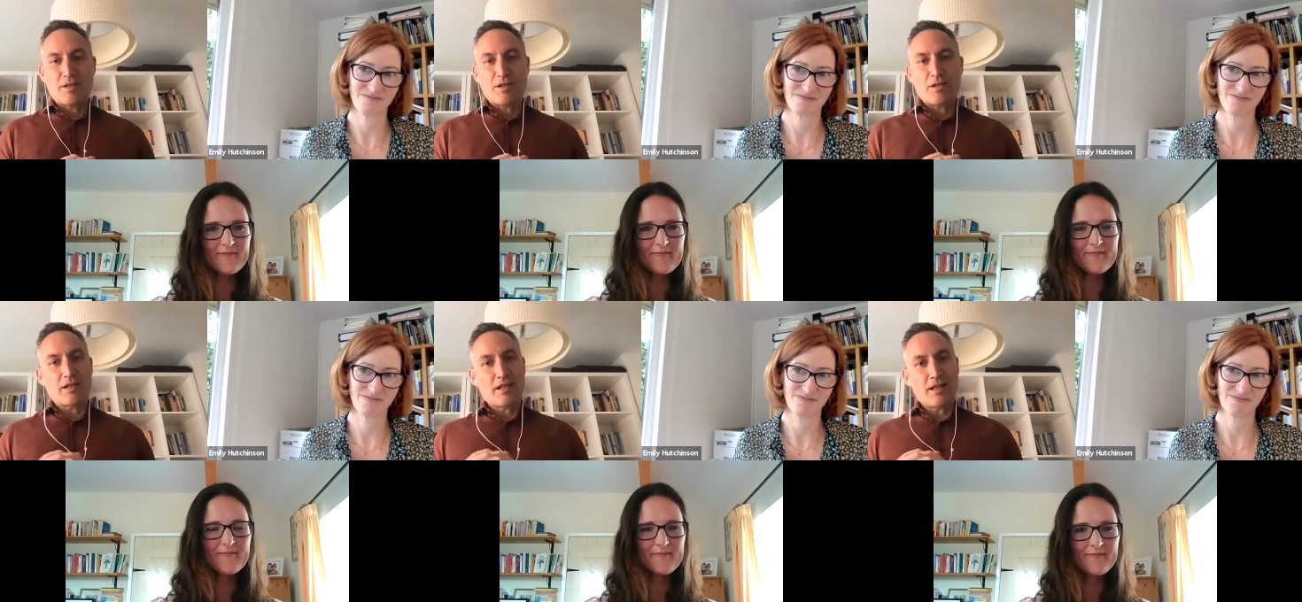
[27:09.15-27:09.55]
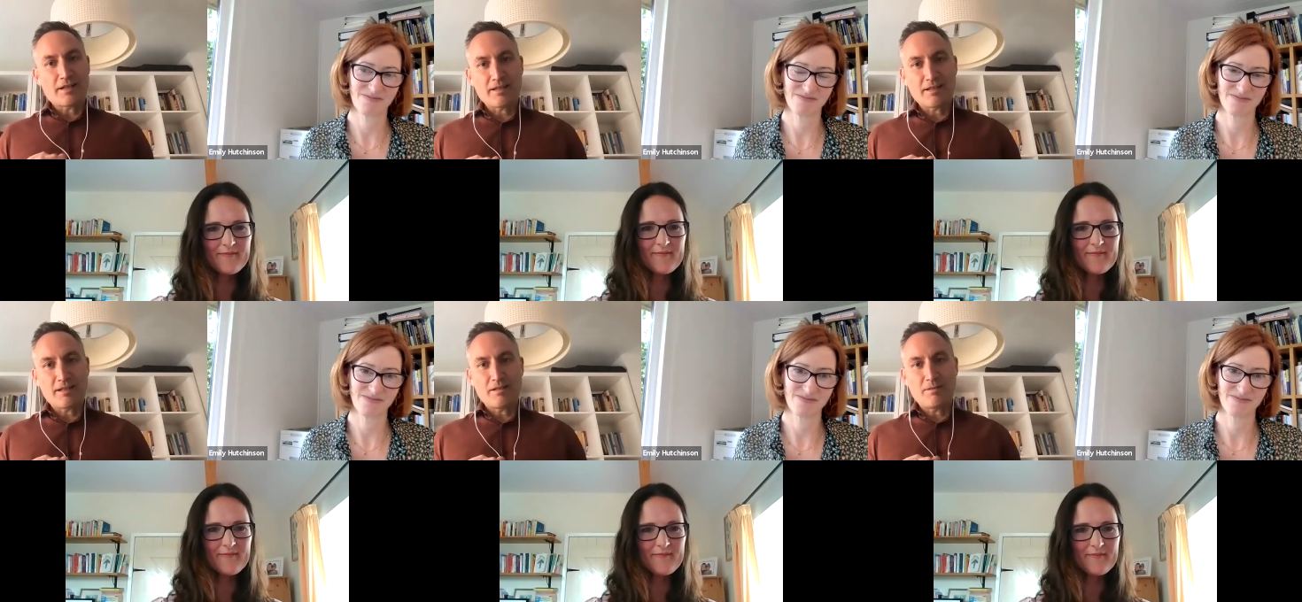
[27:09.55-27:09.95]
Speaker 1: you know,
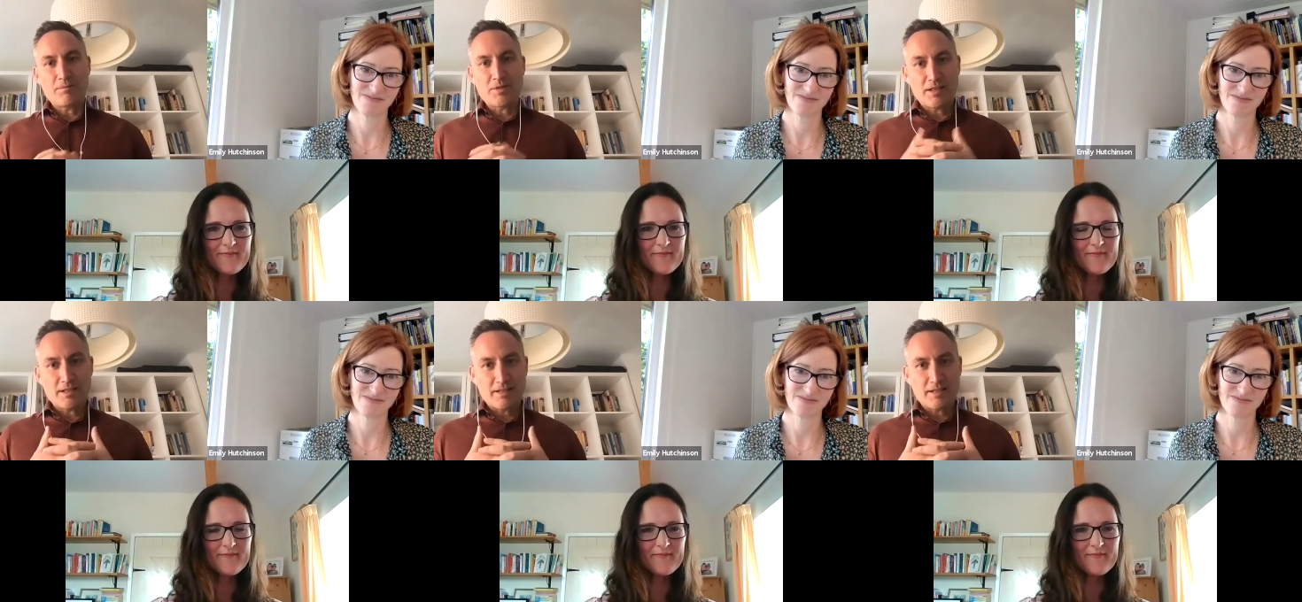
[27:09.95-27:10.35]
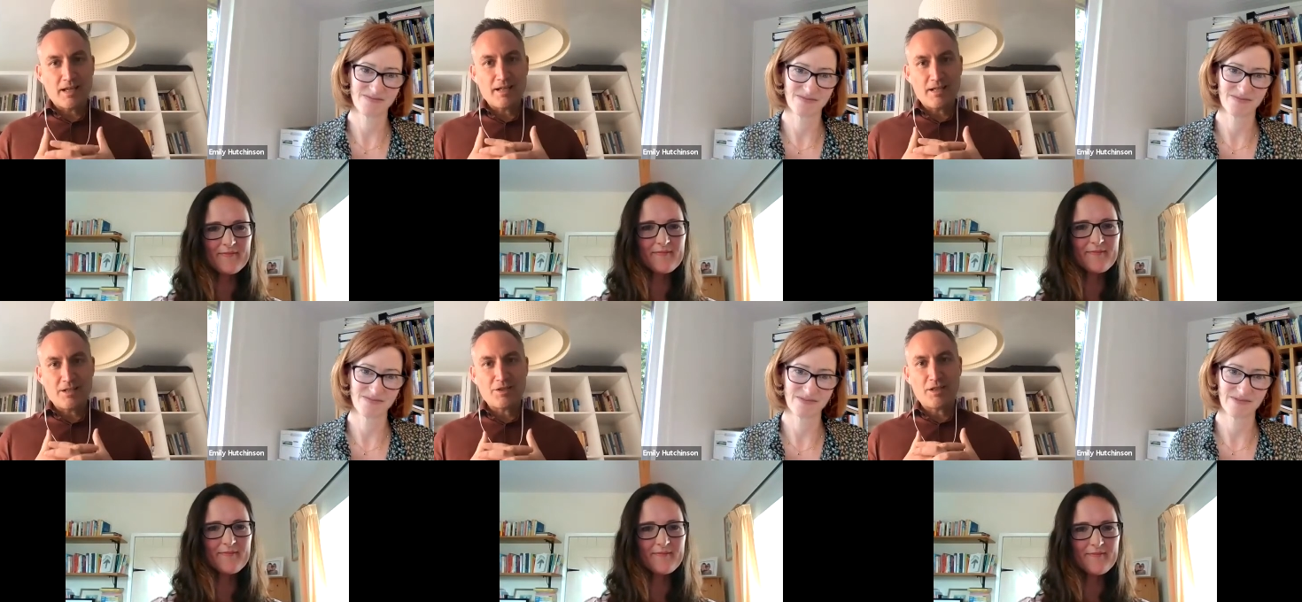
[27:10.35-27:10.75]
connecting them to this
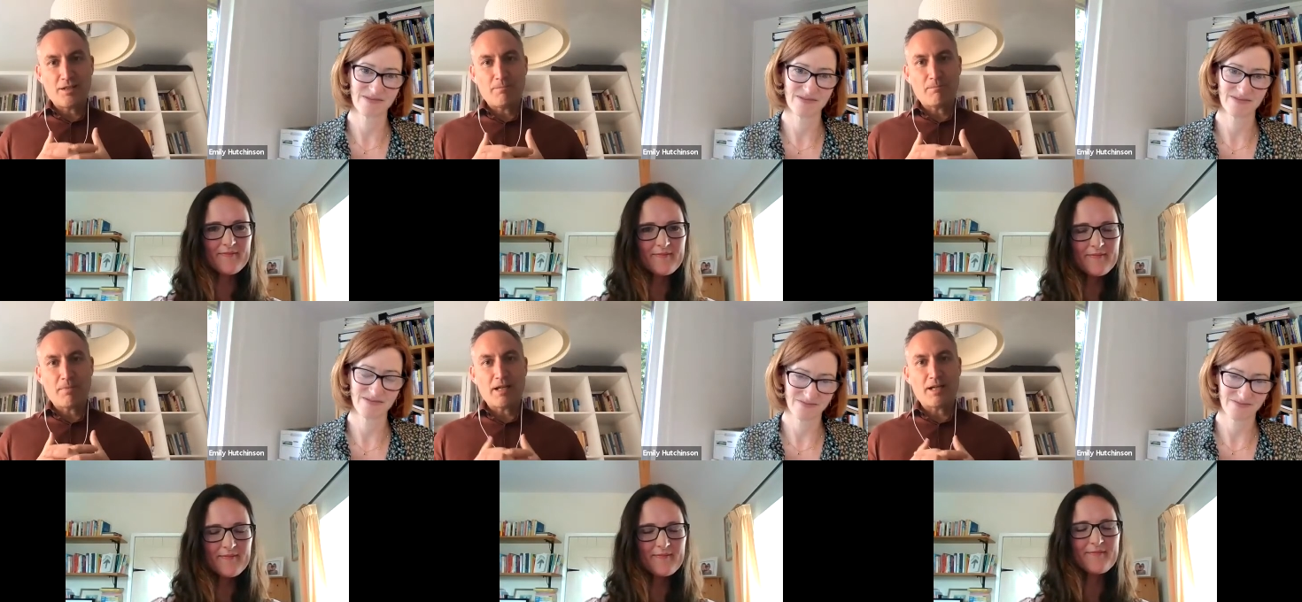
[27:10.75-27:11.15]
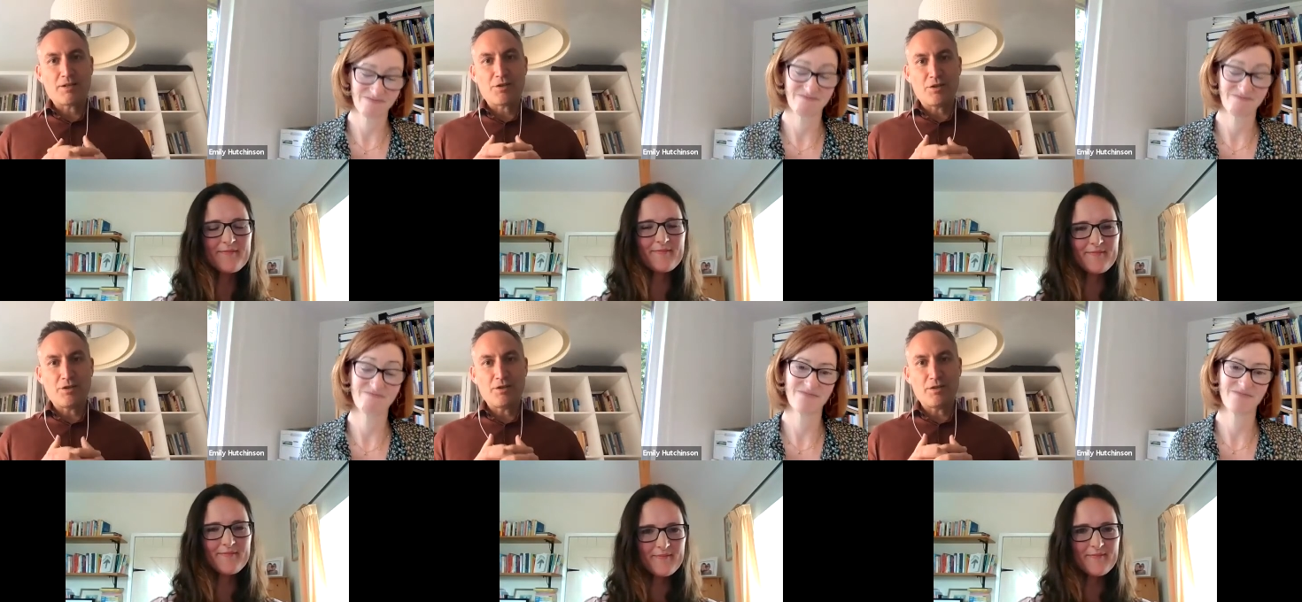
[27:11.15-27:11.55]
energy and
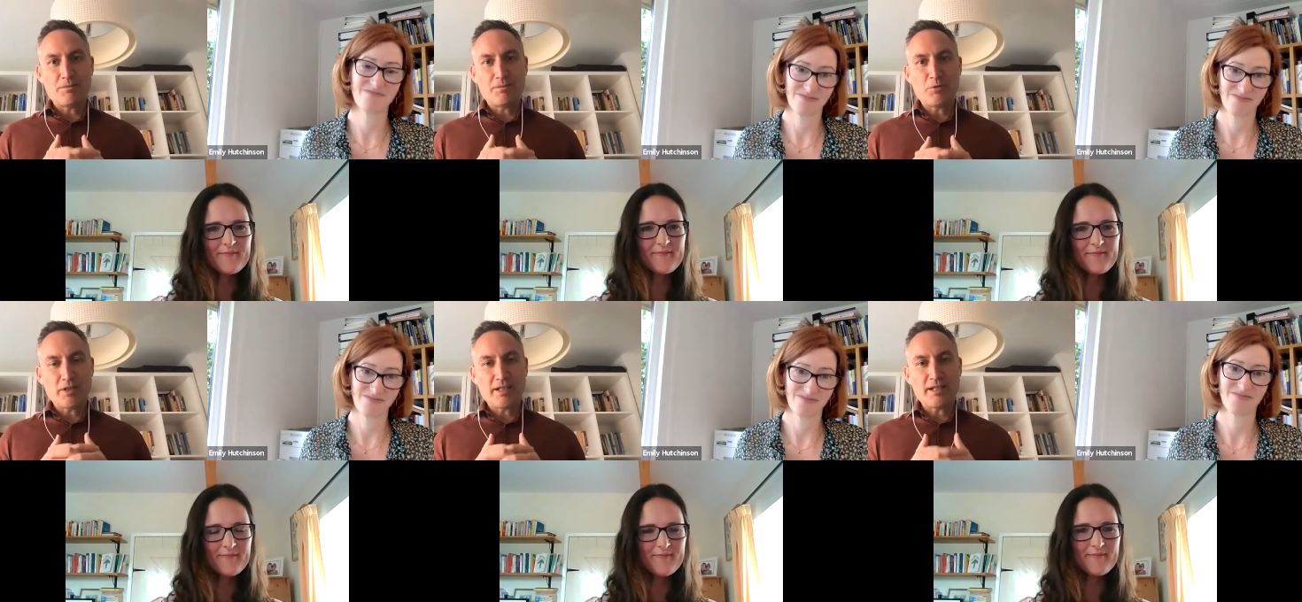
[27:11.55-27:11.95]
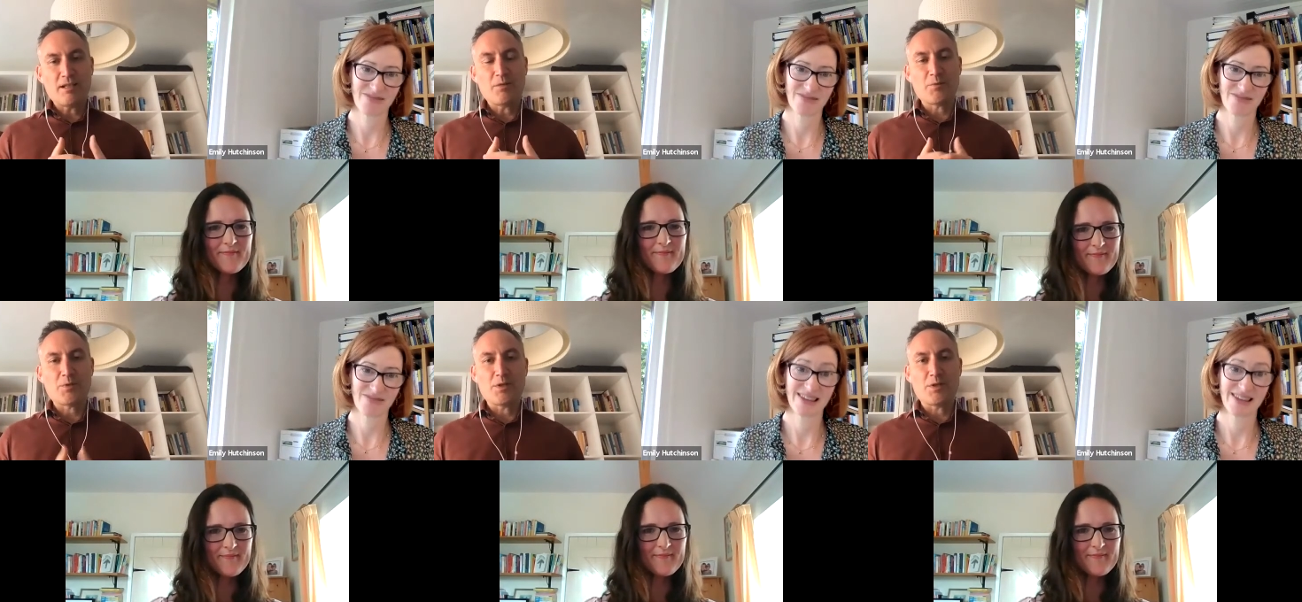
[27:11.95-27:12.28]
passion and what they love